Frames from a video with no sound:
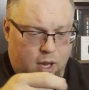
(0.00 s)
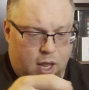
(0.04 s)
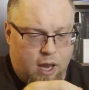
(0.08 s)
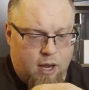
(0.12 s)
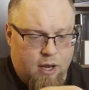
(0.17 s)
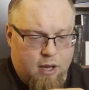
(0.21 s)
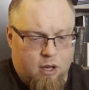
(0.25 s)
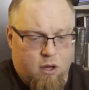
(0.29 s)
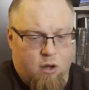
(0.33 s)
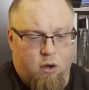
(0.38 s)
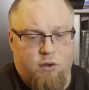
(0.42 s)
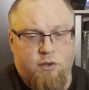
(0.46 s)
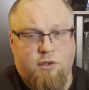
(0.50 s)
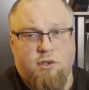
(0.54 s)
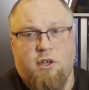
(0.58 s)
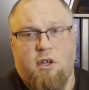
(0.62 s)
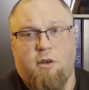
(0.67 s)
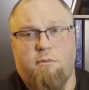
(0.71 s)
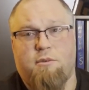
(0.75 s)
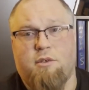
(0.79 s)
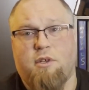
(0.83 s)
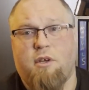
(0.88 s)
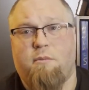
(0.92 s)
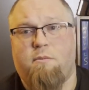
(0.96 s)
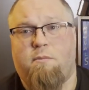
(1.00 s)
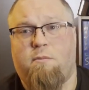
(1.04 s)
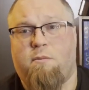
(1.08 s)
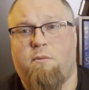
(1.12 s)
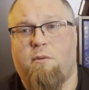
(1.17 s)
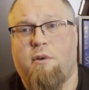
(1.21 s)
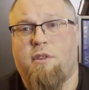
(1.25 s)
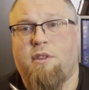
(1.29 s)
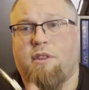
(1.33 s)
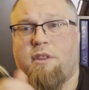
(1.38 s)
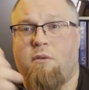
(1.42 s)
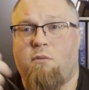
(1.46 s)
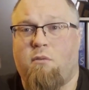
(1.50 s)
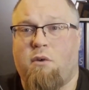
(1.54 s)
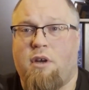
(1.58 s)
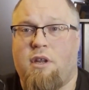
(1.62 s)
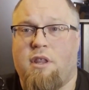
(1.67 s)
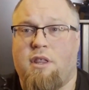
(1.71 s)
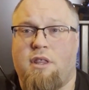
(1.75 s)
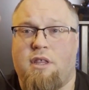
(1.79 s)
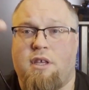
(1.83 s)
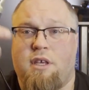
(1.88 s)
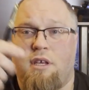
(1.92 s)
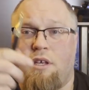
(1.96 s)
and it also comes up with one
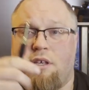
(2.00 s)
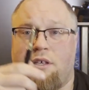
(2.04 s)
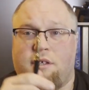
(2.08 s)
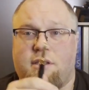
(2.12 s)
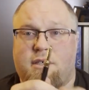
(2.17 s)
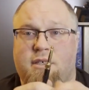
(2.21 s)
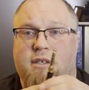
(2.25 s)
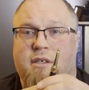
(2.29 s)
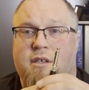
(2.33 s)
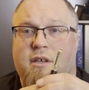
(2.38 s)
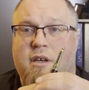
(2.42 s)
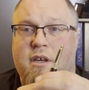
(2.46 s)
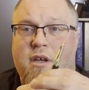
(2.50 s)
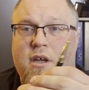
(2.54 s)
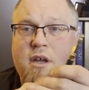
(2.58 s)
of these.